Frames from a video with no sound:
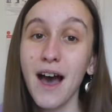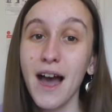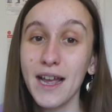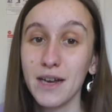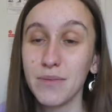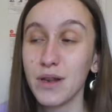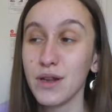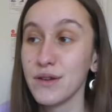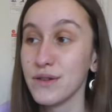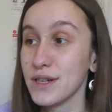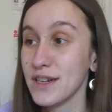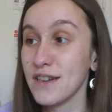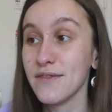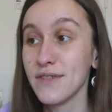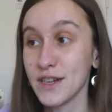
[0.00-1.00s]
I
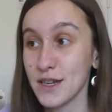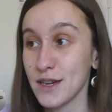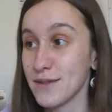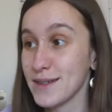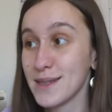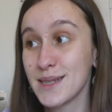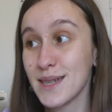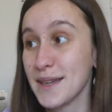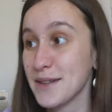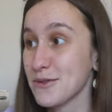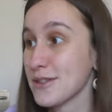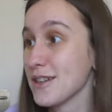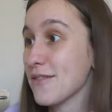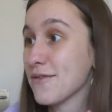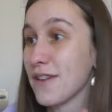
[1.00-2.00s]
uploaded a video and
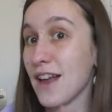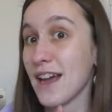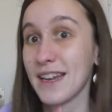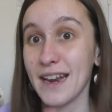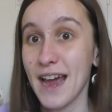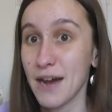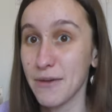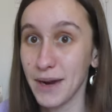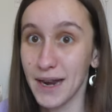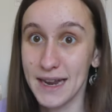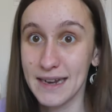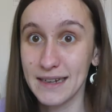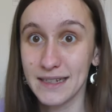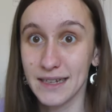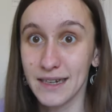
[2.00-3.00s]
scheduled it for like an hour
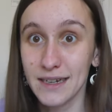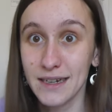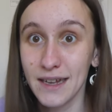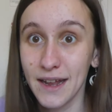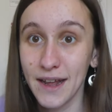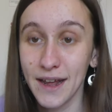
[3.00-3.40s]
later.